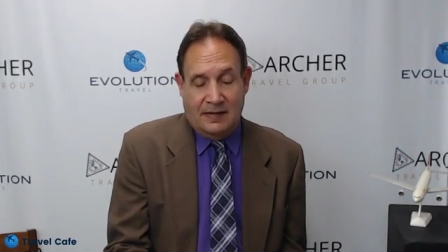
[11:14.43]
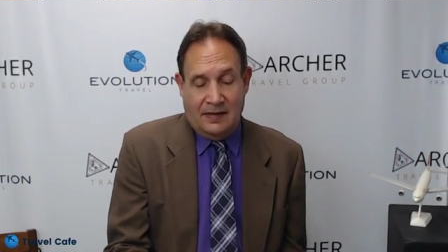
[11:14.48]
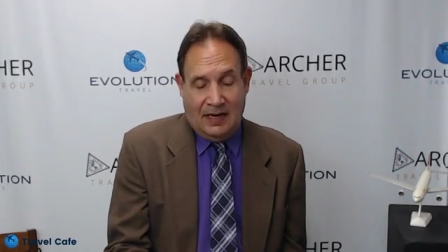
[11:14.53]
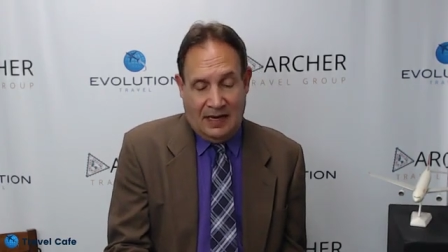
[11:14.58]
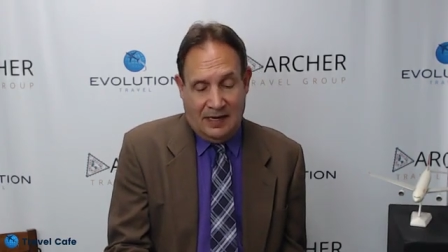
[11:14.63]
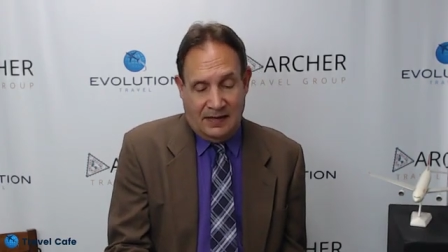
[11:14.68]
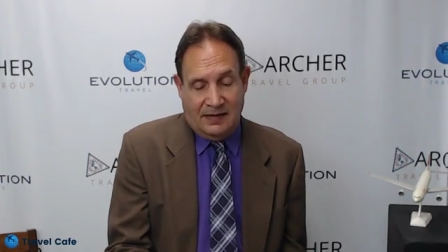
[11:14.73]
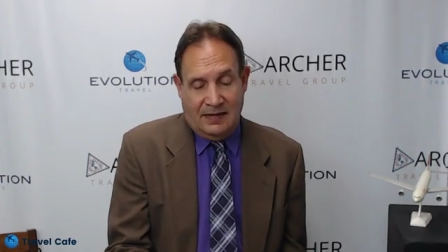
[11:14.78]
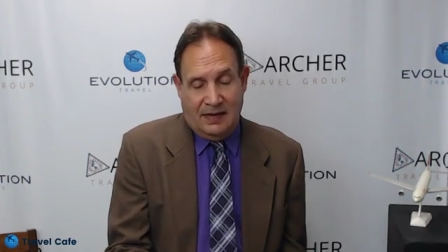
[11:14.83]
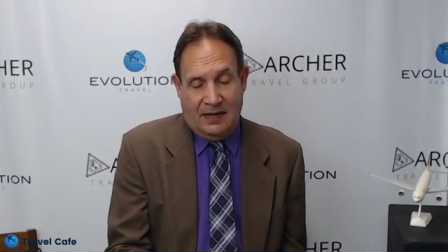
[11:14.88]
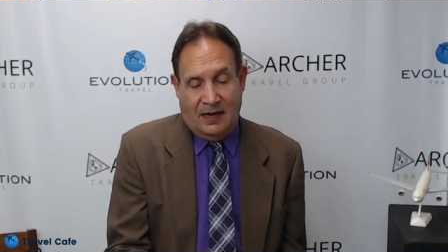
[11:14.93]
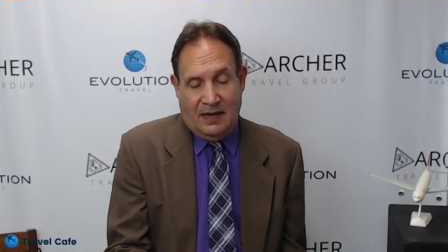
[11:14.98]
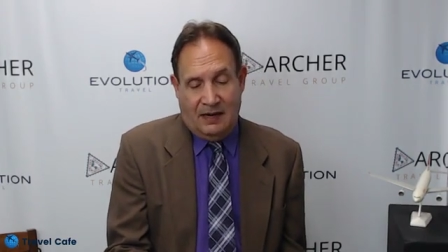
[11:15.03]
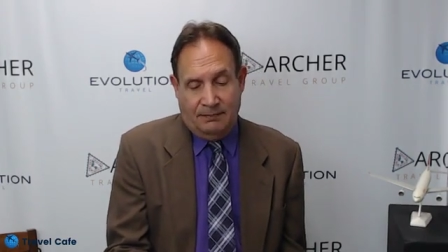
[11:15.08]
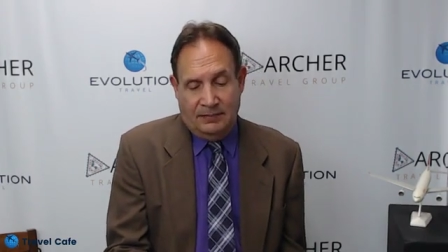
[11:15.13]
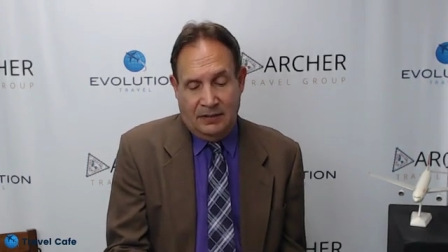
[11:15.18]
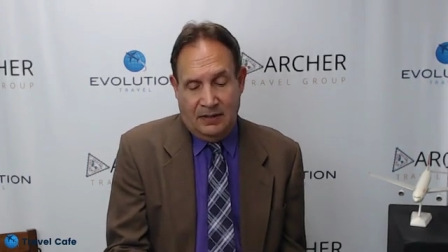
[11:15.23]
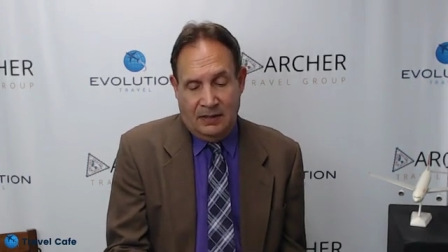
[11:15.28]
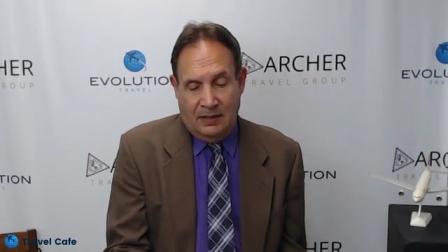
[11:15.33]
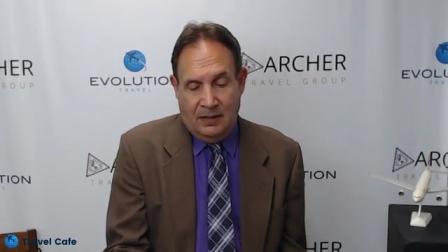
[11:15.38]
not set
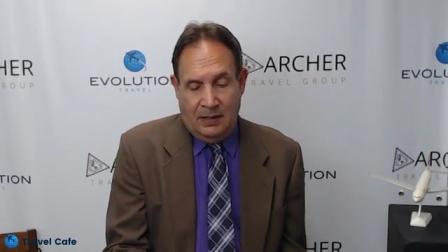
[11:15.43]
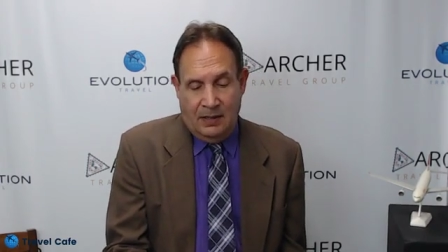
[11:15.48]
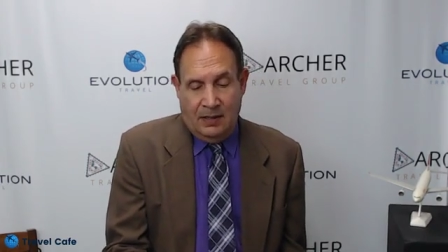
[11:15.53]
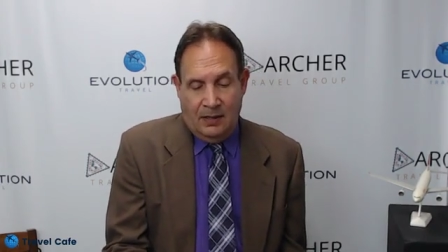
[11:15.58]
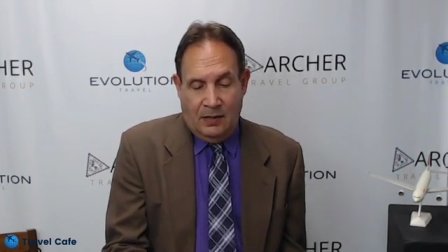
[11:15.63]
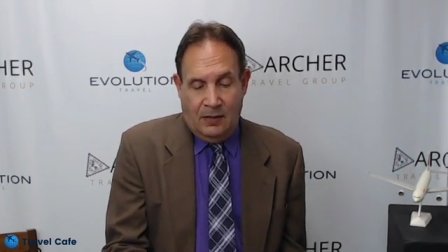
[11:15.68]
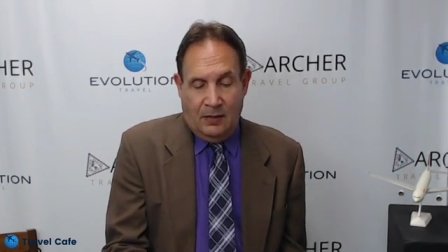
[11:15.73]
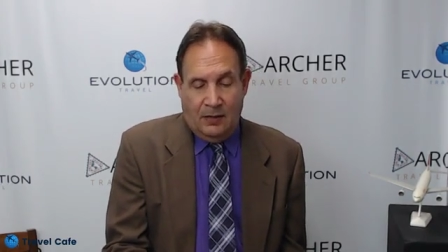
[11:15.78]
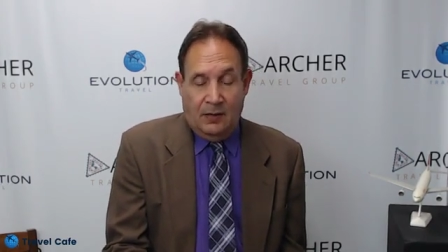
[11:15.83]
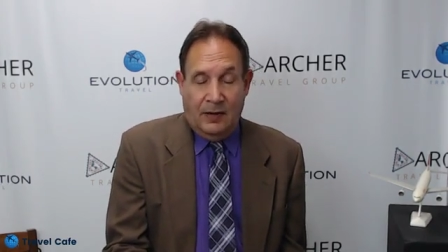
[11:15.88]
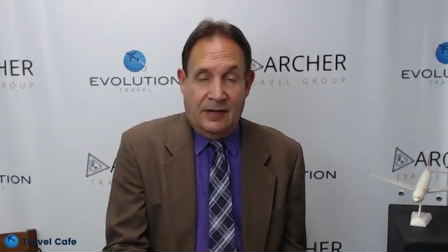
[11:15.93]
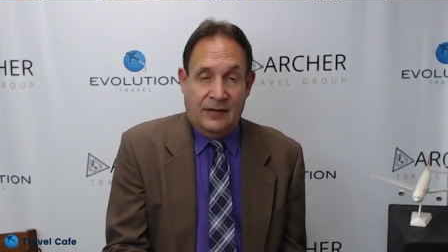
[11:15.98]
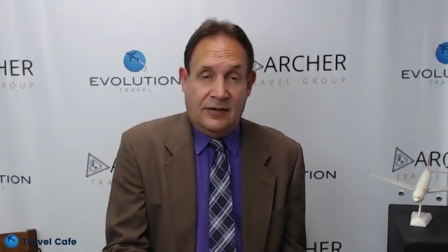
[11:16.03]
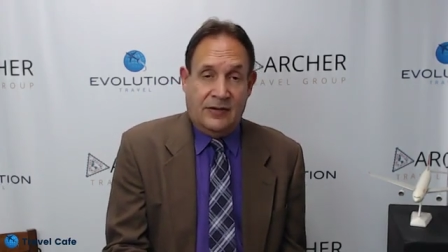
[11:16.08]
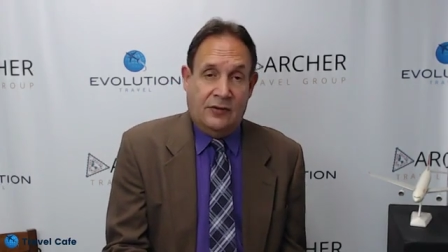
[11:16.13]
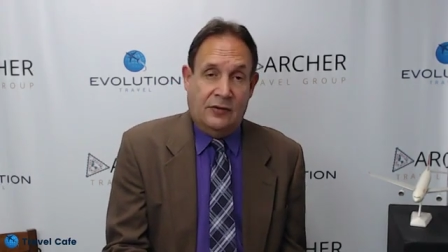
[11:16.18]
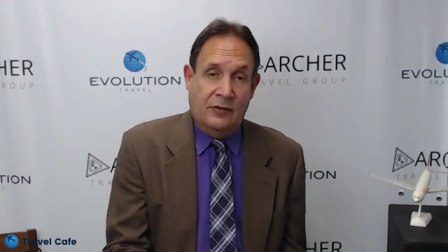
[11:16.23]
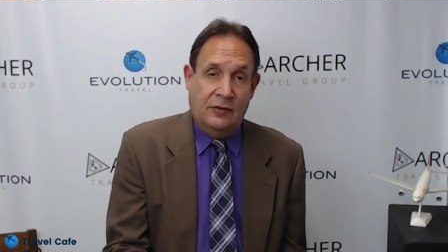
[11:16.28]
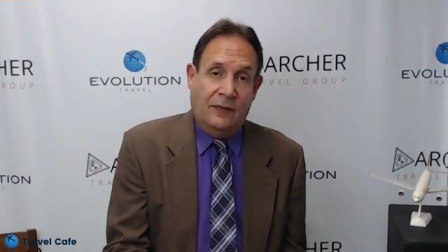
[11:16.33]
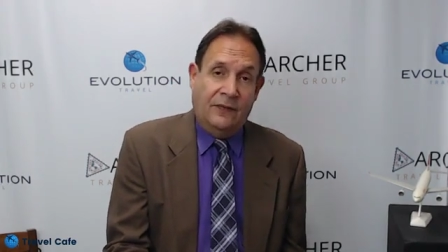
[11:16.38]
up, or it's
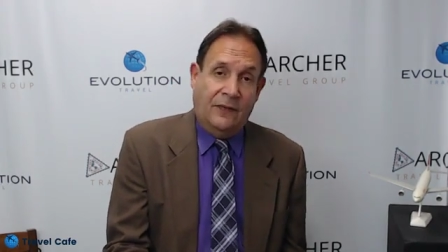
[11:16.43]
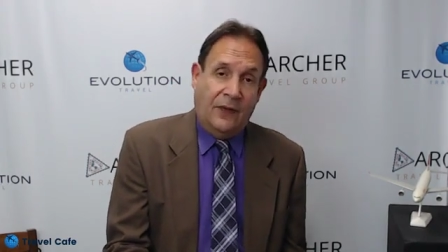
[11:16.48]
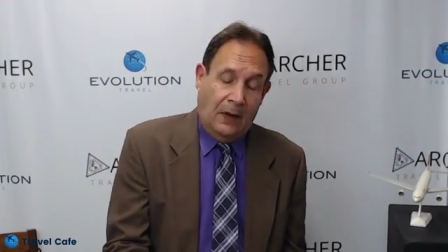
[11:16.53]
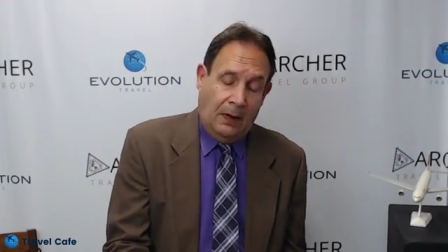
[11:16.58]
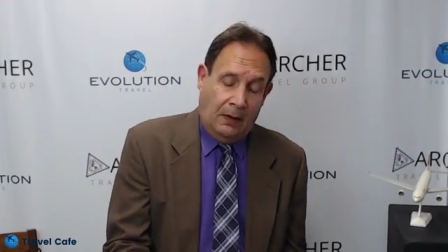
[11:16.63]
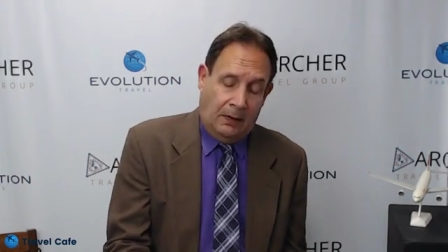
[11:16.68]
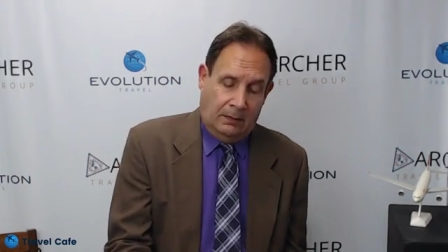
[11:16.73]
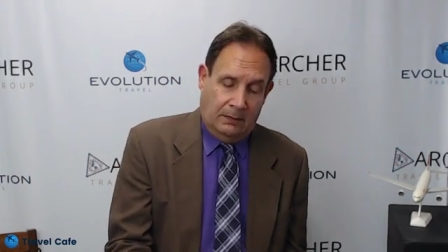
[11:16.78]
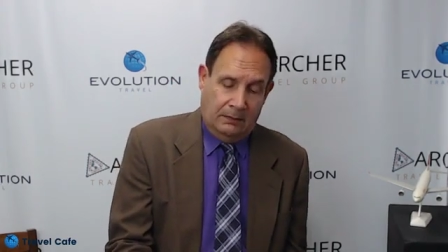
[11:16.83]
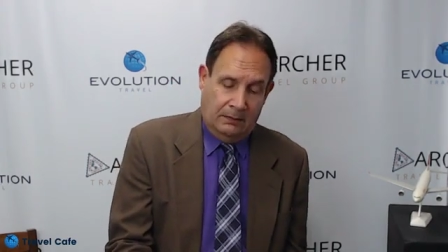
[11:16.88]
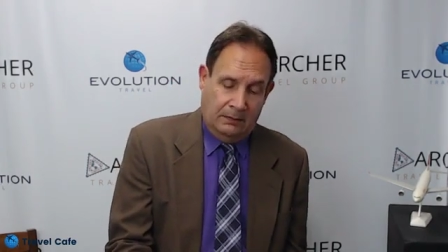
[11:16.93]
too full,